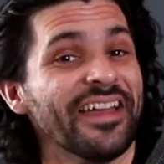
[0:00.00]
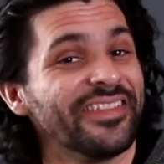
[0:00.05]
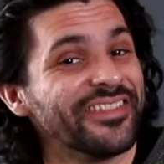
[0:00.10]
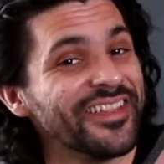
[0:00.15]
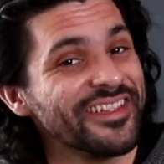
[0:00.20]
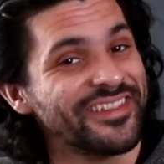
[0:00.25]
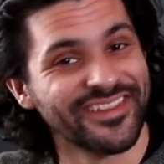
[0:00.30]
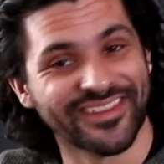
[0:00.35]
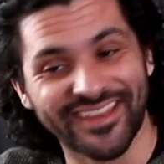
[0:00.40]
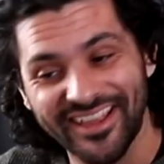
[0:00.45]

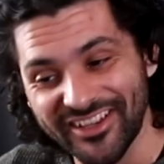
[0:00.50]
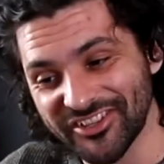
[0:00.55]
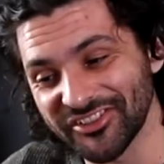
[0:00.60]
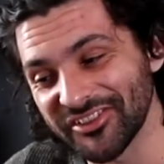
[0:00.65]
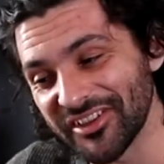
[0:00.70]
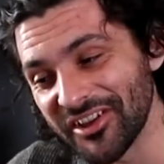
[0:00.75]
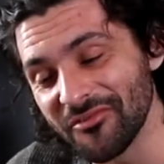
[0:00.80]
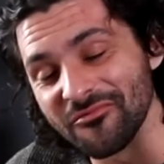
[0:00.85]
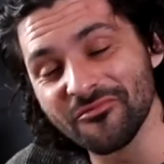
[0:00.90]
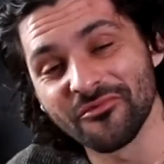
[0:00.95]
This is
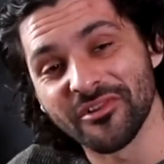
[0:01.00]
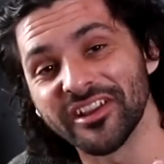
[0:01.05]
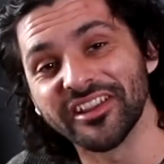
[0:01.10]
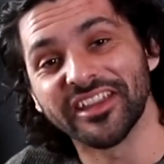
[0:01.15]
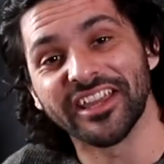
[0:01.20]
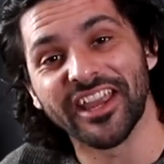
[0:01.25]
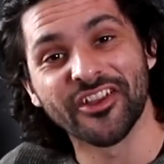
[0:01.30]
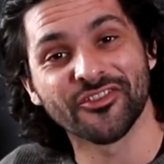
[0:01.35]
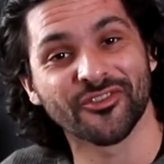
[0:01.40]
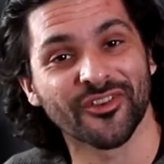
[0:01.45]
actually a really
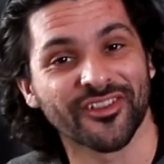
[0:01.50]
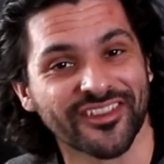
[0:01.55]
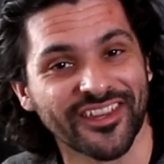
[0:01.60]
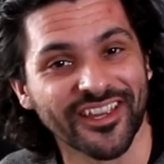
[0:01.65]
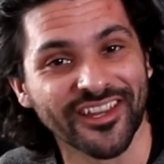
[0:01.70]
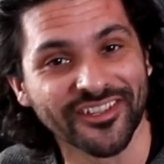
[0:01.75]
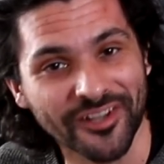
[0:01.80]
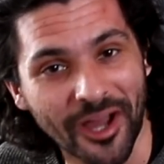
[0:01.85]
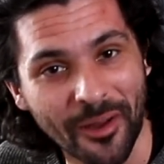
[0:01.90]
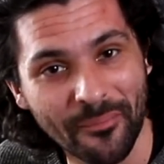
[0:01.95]

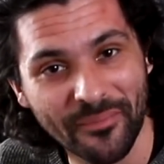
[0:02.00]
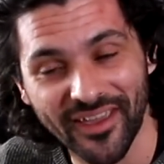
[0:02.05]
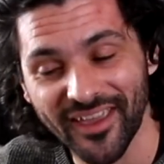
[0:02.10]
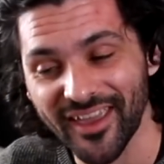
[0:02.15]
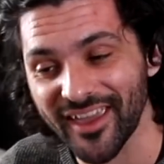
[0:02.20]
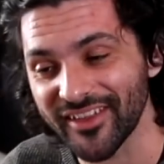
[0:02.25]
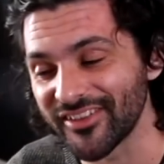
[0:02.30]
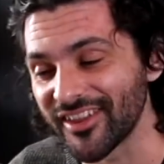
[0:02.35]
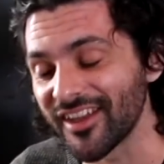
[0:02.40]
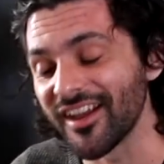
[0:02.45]
interesting topic,
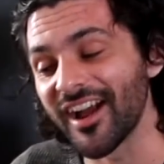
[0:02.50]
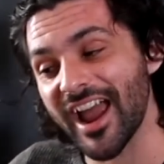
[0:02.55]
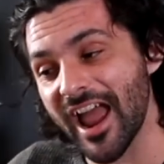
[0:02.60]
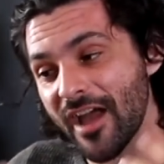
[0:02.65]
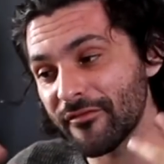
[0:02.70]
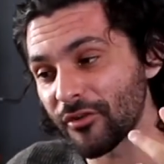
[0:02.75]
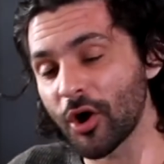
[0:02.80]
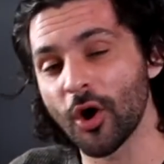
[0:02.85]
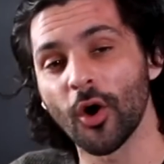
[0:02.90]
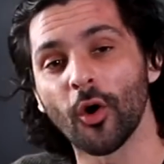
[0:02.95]
and I
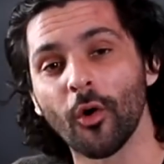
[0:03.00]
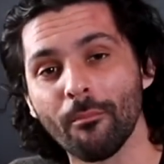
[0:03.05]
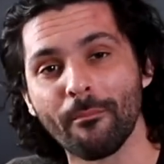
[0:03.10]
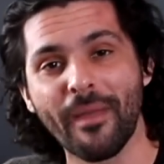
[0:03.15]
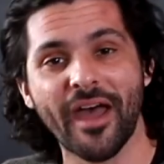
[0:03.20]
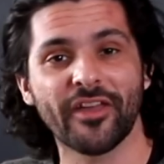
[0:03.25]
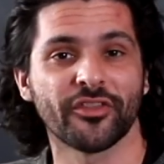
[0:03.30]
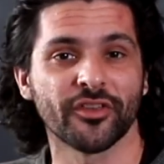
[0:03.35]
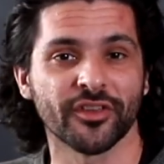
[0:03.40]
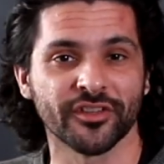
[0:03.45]
have a whole
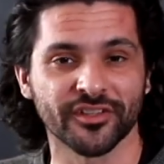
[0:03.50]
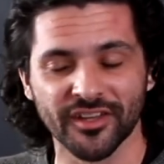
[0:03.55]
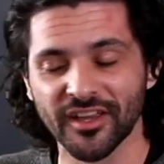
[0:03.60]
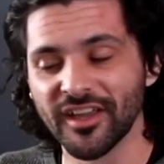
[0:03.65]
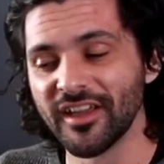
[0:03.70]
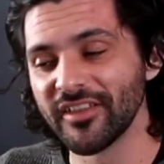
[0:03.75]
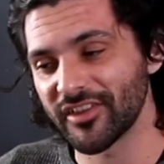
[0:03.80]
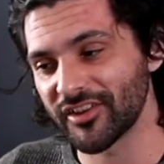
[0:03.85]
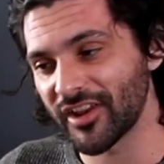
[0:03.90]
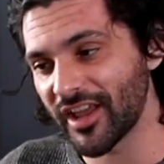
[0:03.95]
method
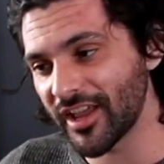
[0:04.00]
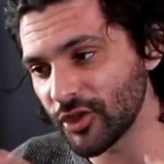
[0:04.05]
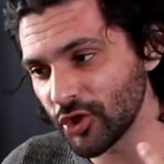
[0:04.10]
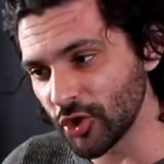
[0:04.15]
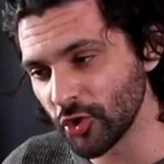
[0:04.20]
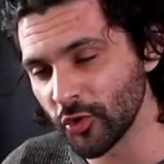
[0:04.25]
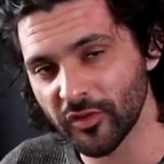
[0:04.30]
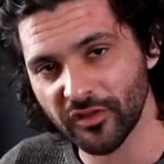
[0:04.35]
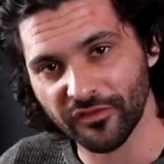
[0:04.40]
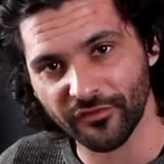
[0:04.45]
that I
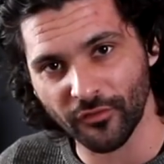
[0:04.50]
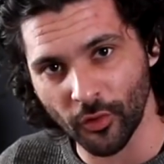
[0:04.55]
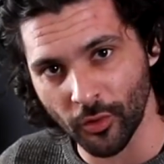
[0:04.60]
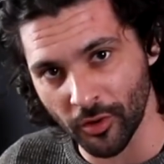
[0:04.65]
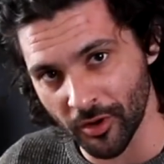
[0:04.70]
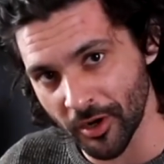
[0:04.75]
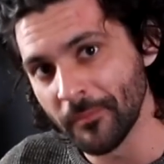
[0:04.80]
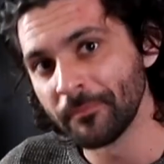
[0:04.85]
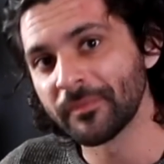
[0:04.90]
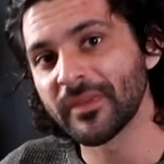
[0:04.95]
use
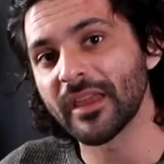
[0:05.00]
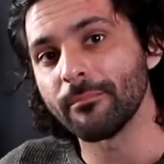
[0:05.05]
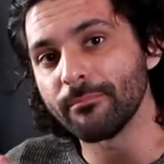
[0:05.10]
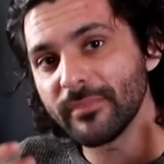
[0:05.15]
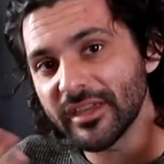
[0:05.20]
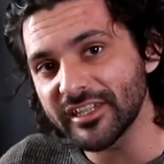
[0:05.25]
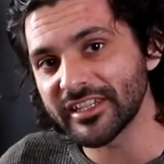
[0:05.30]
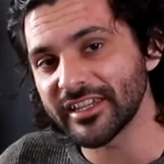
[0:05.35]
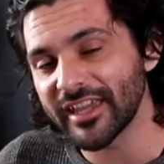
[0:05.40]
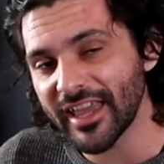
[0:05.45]
for
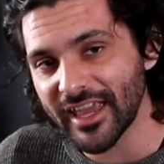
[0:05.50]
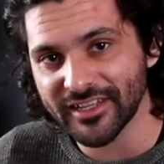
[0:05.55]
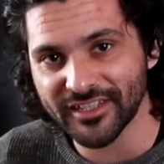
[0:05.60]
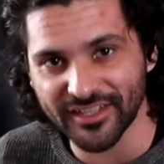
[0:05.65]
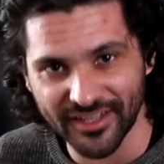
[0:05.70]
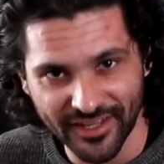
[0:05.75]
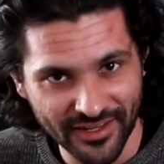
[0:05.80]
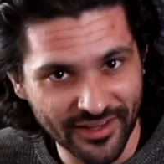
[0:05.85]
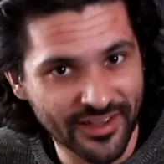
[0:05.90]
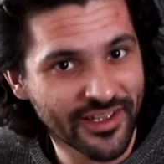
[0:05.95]

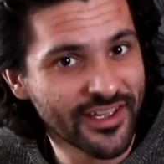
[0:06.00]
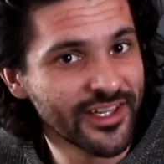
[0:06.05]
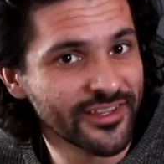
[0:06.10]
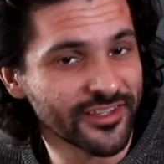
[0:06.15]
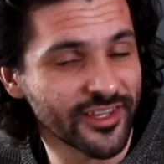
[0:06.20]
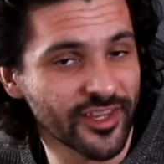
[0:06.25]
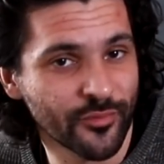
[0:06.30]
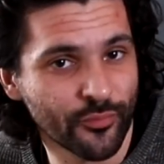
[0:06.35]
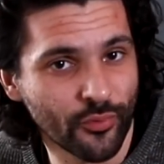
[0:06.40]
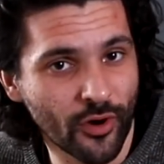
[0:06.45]
mitigating
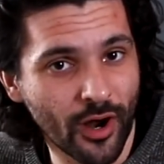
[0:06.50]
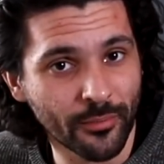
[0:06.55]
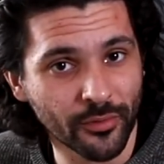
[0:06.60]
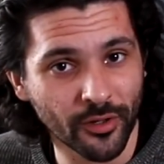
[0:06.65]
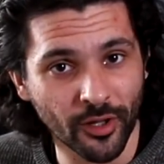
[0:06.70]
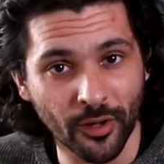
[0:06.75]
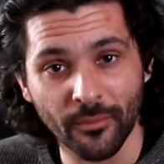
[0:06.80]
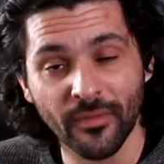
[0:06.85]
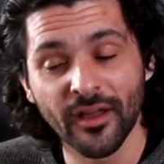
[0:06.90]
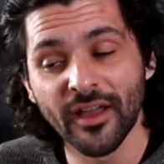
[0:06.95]
this
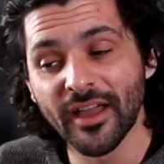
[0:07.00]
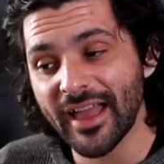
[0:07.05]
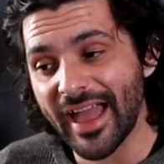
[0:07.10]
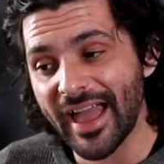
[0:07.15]
problem.